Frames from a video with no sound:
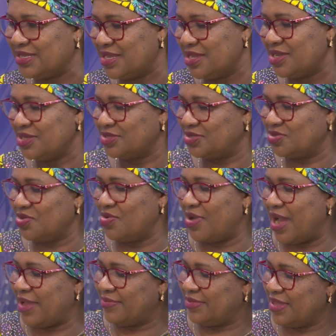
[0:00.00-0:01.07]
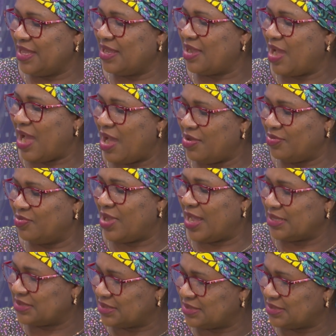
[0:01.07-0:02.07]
Yeah. So I think ha- had